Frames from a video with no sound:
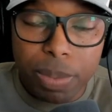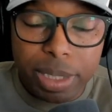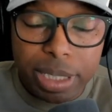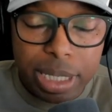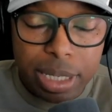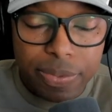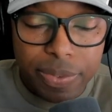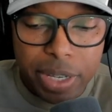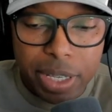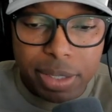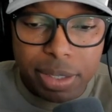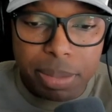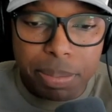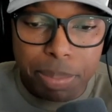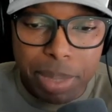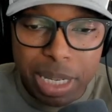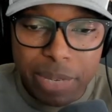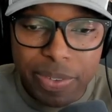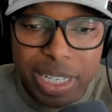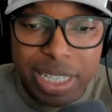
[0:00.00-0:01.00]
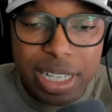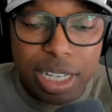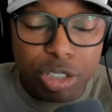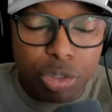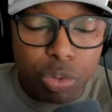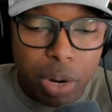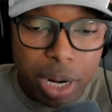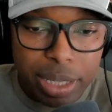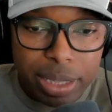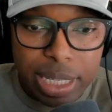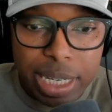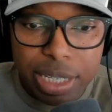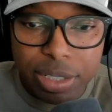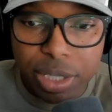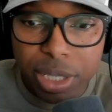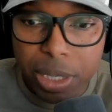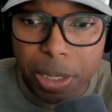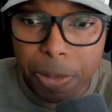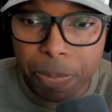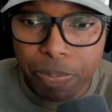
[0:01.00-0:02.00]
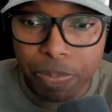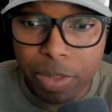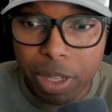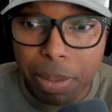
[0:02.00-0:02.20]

defense, and BV does great things here.